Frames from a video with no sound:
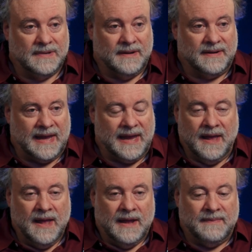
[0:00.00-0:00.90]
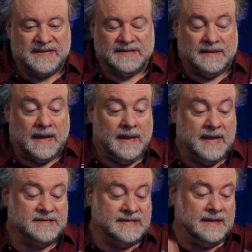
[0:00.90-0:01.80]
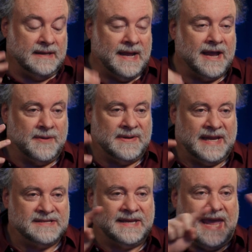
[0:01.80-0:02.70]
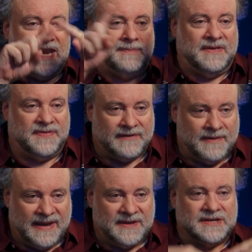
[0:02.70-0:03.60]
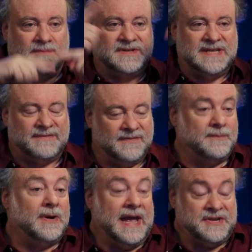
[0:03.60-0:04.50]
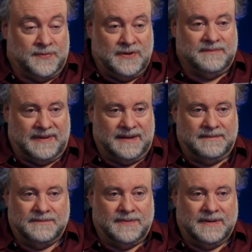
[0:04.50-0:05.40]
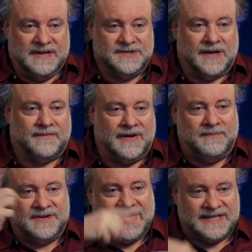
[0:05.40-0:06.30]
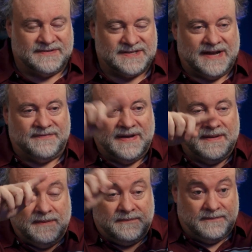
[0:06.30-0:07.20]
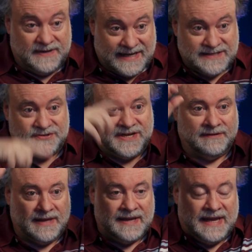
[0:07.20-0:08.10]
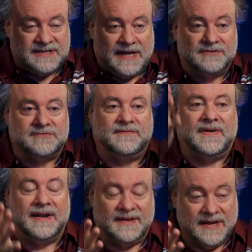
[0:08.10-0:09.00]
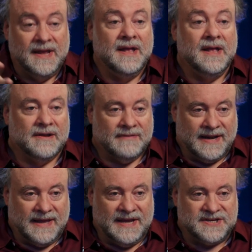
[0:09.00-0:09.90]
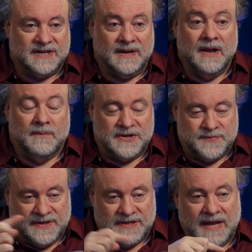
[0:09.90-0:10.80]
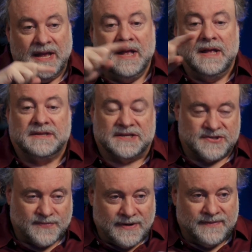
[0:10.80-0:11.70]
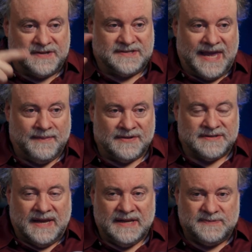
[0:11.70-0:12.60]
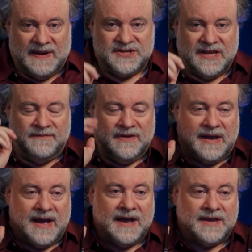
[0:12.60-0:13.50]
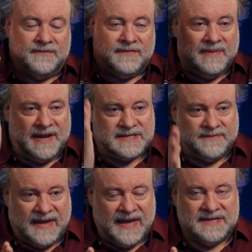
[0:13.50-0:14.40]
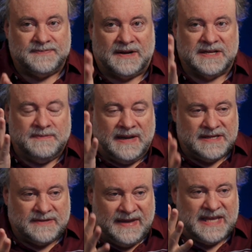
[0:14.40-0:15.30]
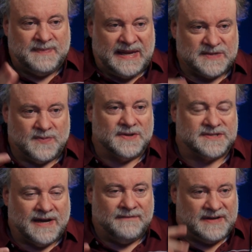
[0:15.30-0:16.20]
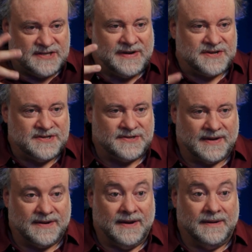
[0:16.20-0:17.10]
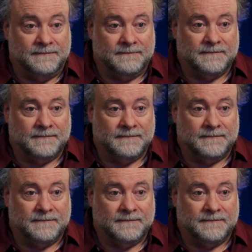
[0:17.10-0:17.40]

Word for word: Okay. And that's uh, incidentally an argument against the canopy theory being so protective. Well, it actually wouldn't be is not a very protective stuff, a uh, protective shield against ultraviolet radiation, which would uh, destroy those chemicals. And especially if you argue for millions of years, because millions of years means more time for destruction to occur.